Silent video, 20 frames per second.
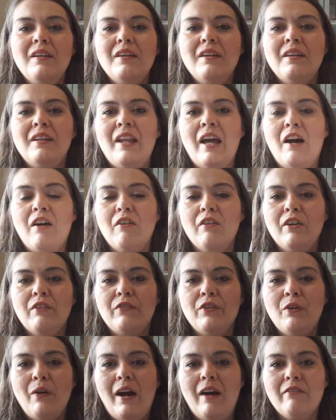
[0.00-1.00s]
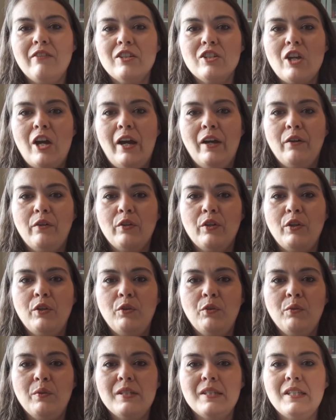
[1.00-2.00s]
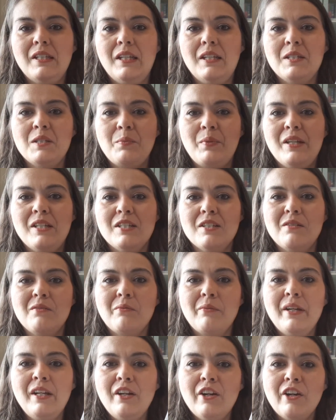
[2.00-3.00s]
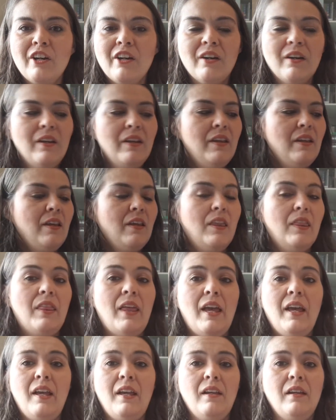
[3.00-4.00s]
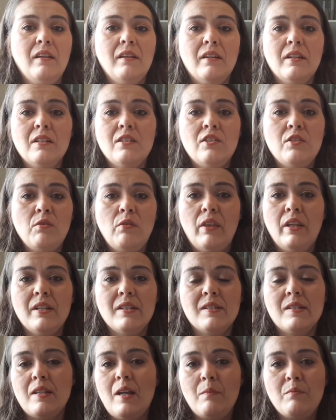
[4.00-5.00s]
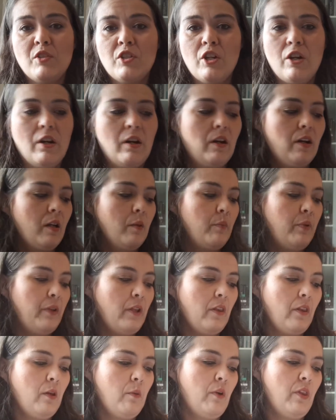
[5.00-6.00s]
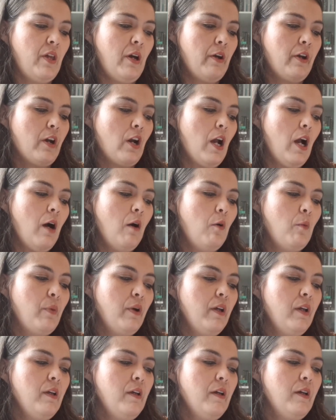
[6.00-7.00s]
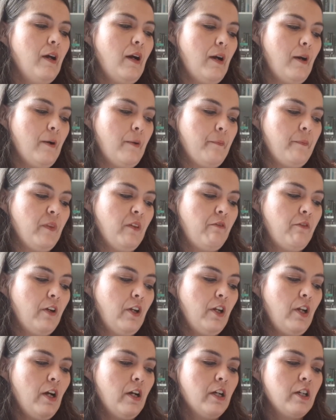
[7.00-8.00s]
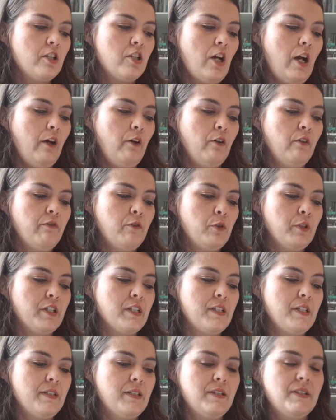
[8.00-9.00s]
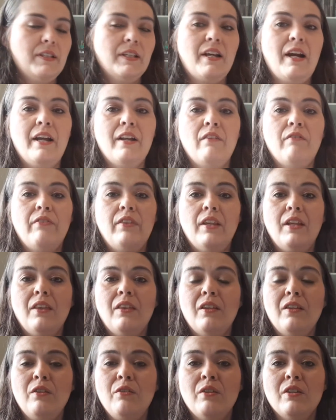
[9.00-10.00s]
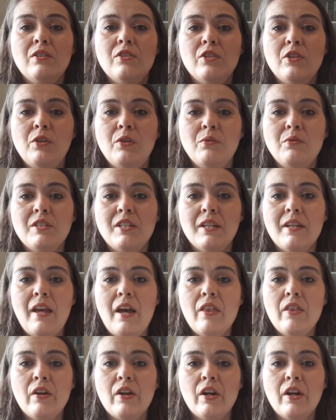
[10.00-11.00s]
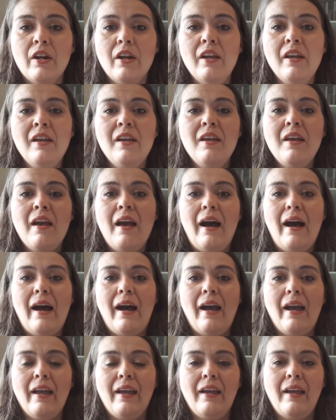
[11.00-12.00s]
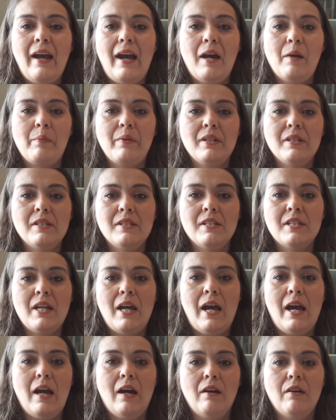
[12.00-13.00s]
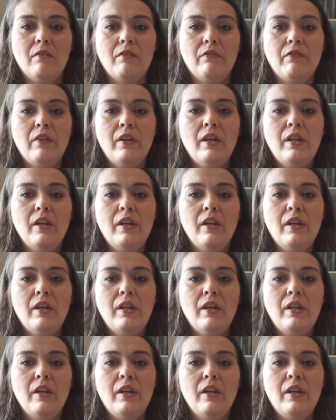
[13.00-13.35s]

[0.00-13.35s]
Now, if you have a child who is an independent reader, they could do this, I'm sure, completely without your help. For a younger child, of course, this is the kind of thing that you can do together. I happen to have